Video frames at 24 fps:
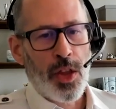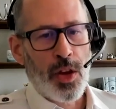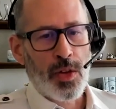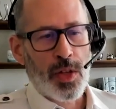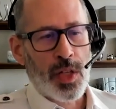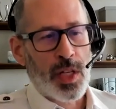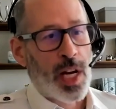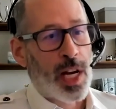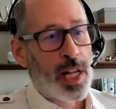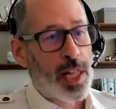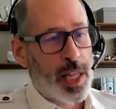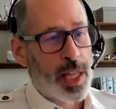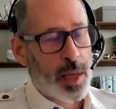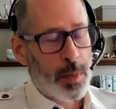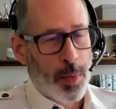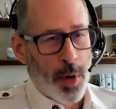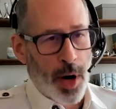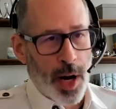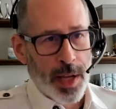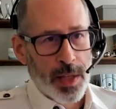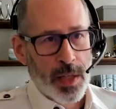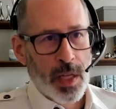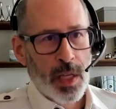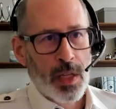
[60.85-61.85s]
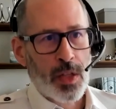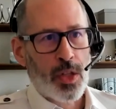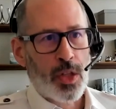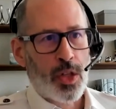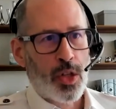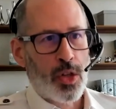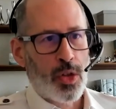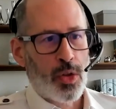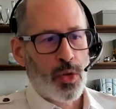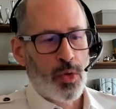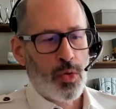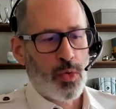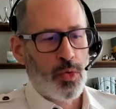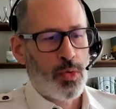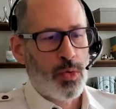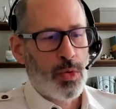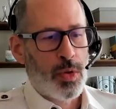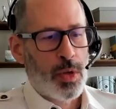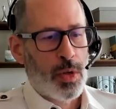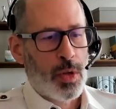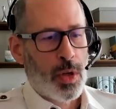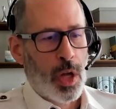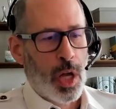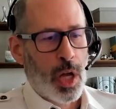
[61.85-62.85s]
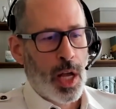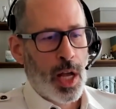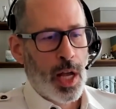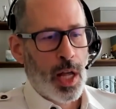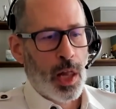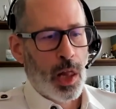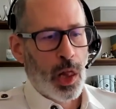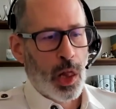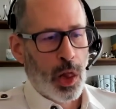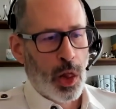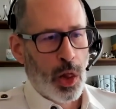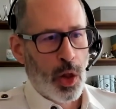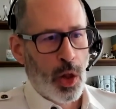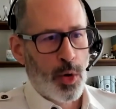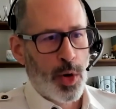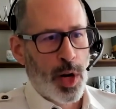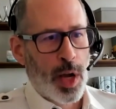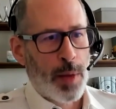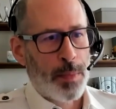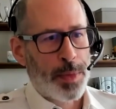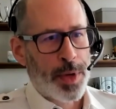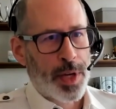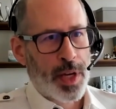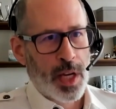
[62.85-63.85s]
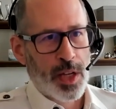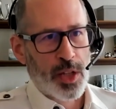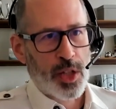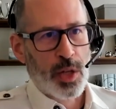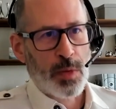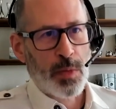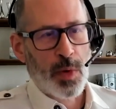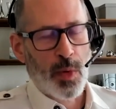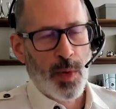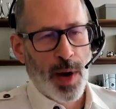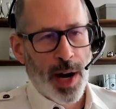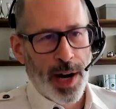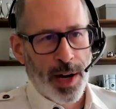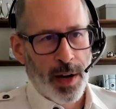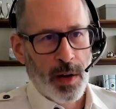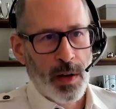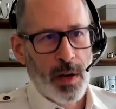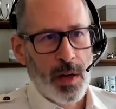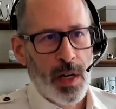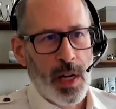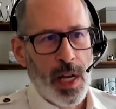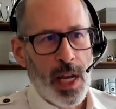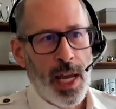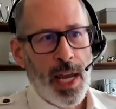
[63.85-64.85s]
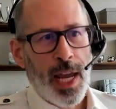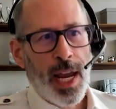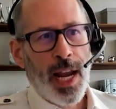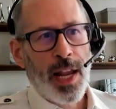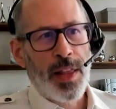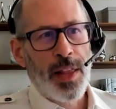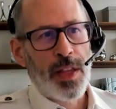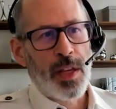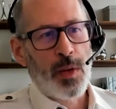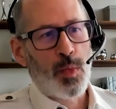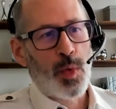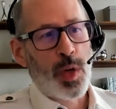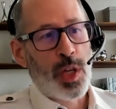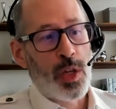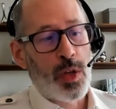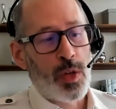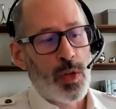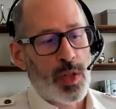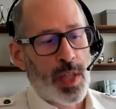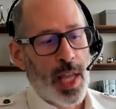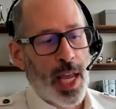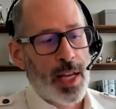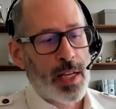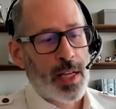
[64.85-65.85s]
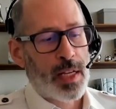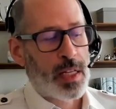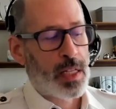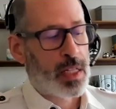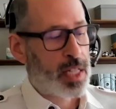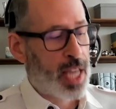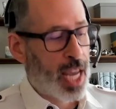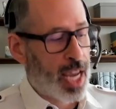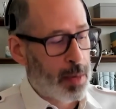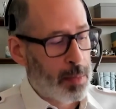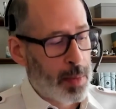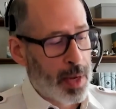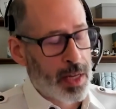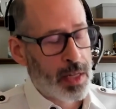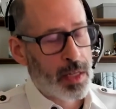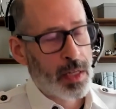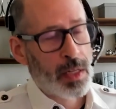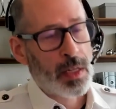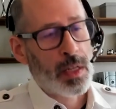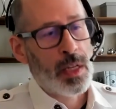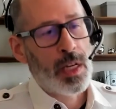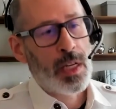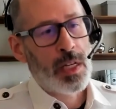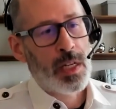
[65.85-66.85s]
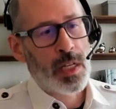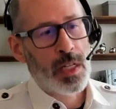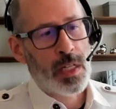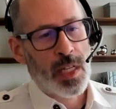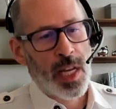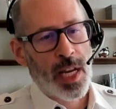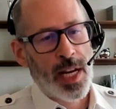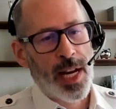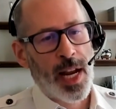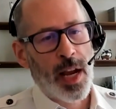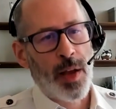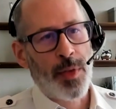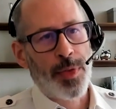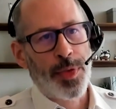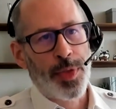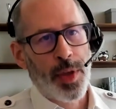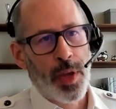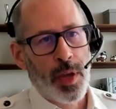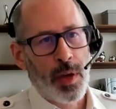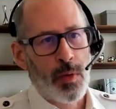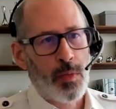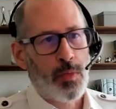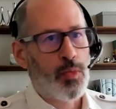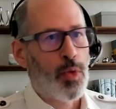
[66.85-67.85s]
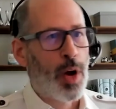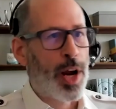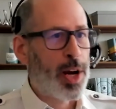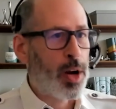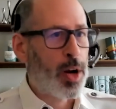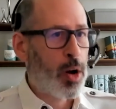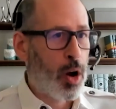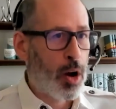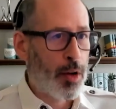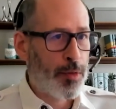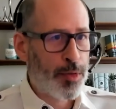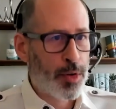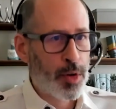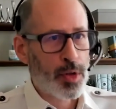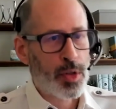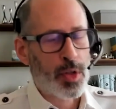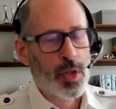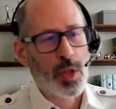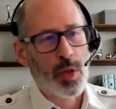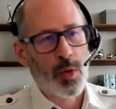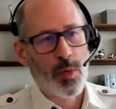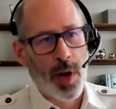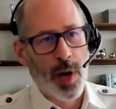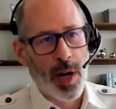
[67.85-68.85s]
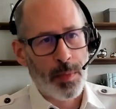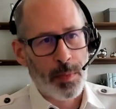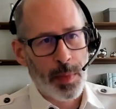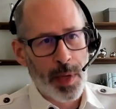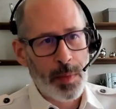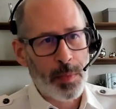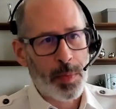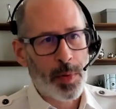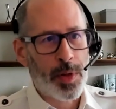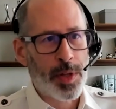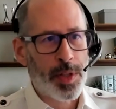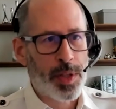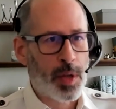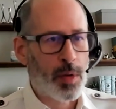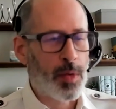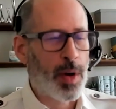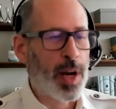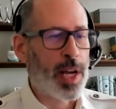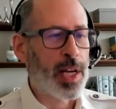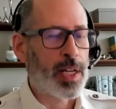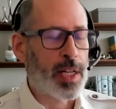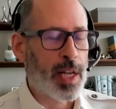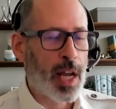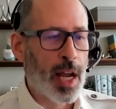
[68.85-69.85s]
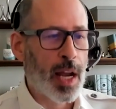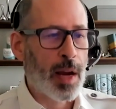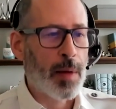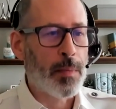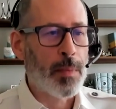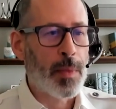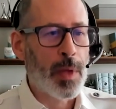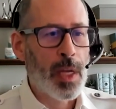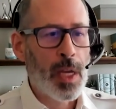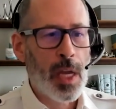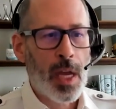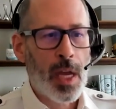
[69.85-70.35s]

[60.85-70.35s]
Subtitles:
there's a nightly process to load up the customer record. And then we use that to segment to send out the right offers to the right people at the right time.